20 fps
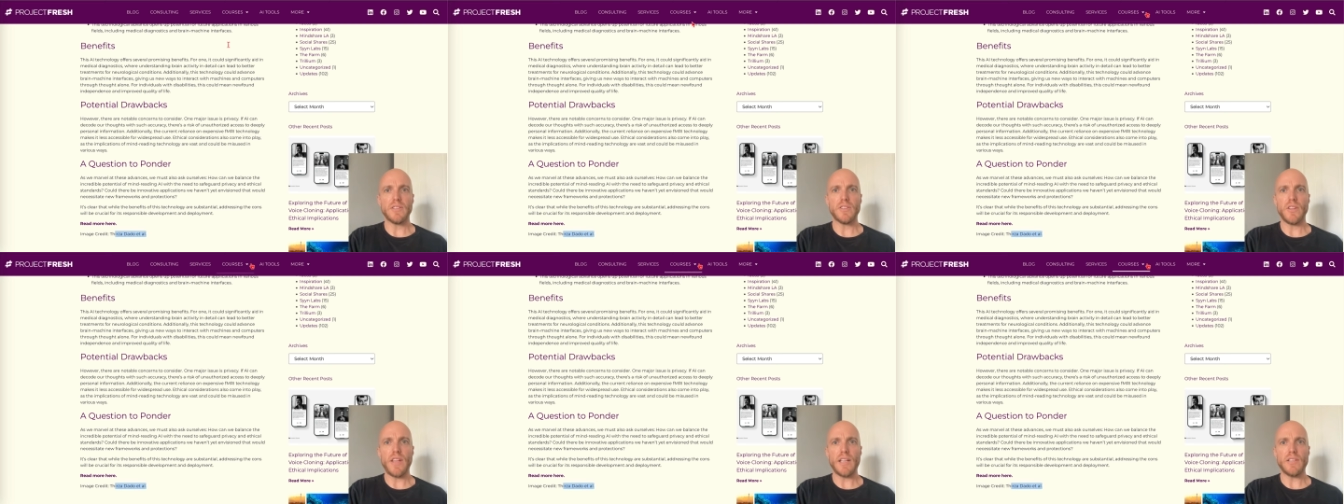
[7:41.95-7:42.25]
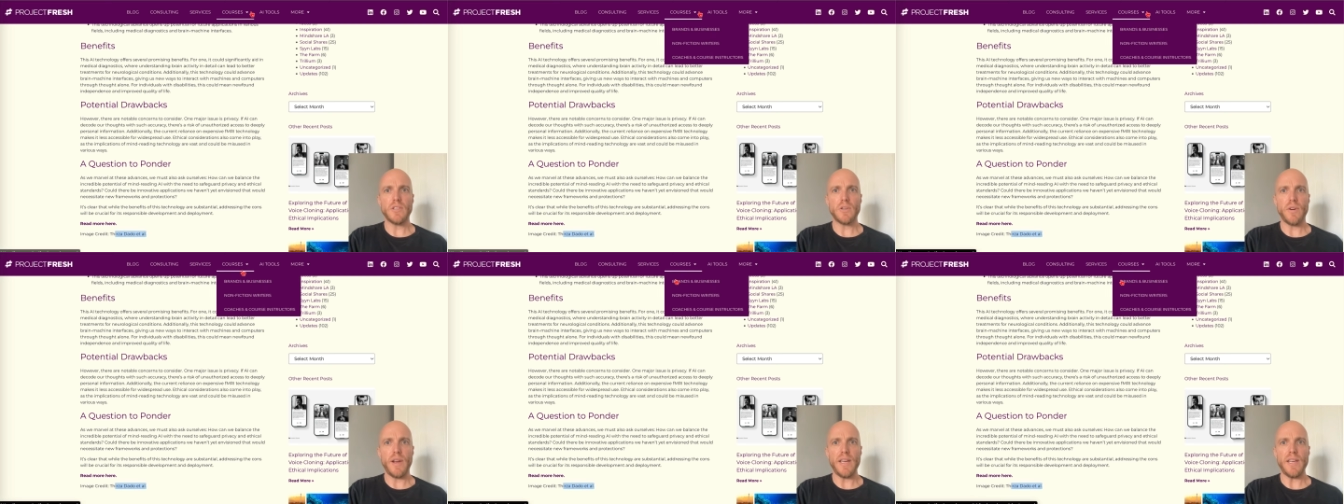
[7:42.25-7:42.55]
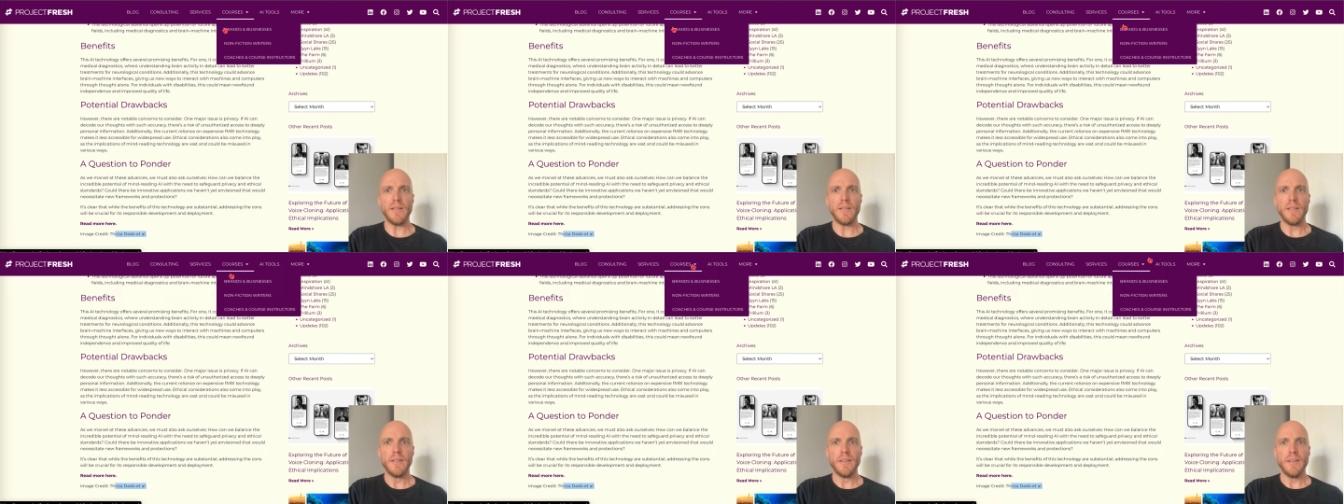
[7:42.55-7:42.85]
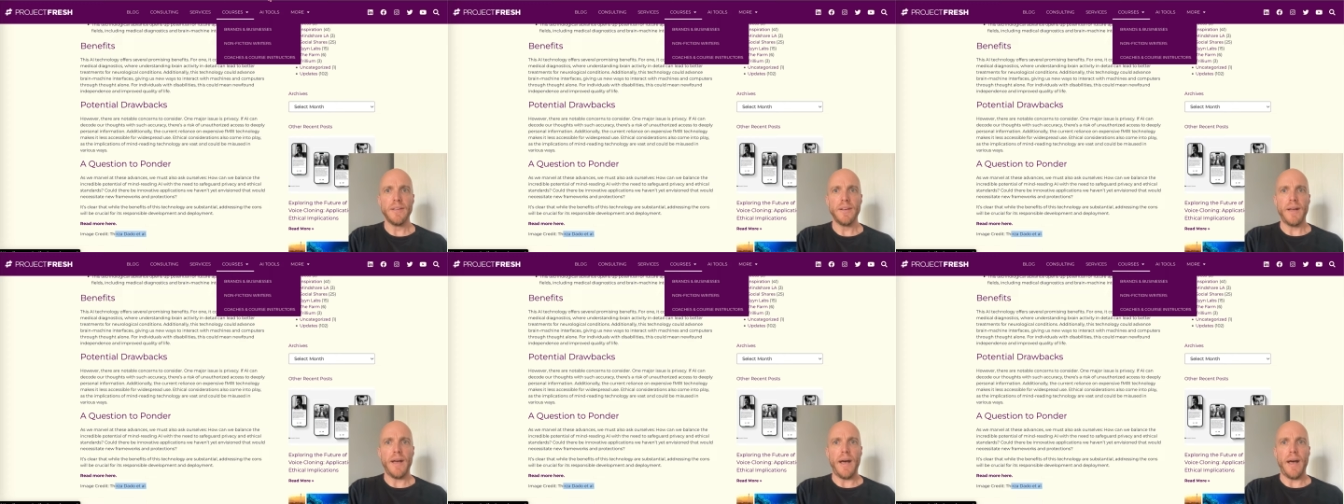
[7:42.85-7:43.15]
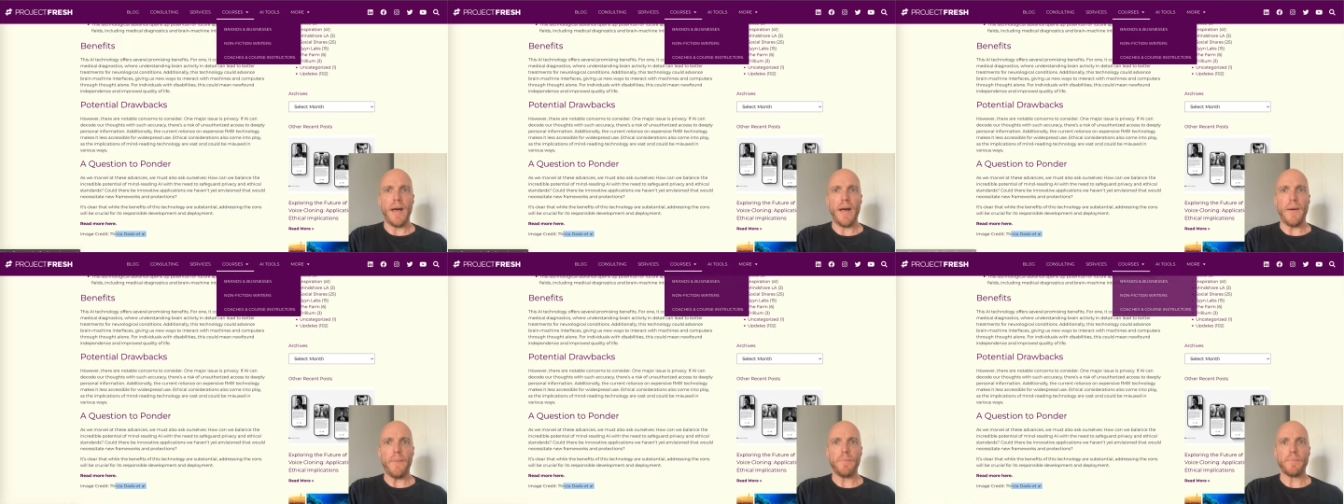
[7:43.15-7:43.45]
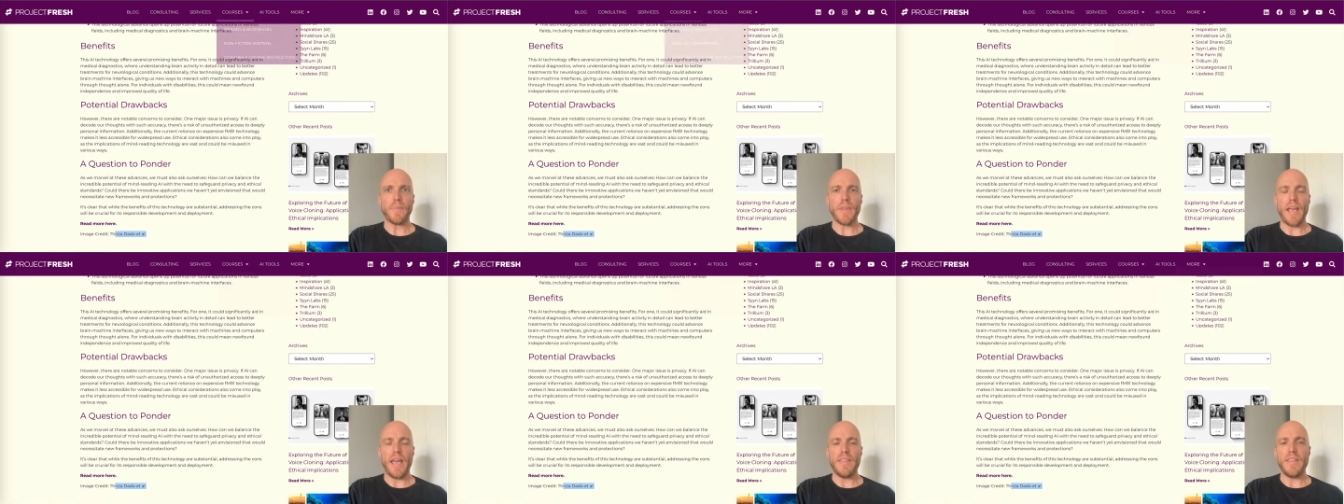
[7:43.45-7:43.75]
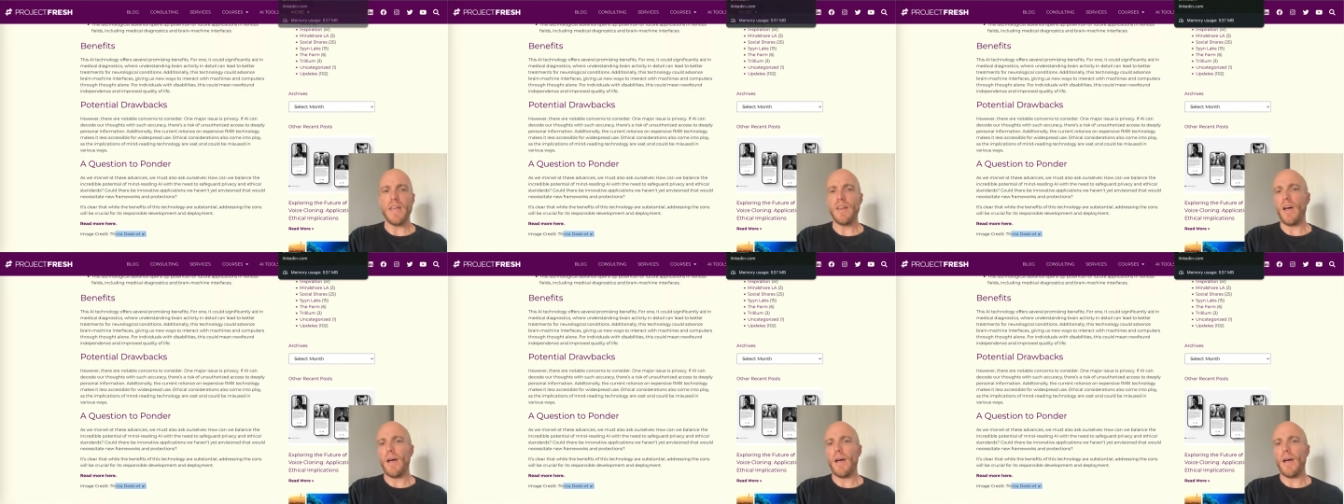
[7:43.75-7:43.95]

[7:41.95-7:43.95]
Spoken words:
So that's great. And then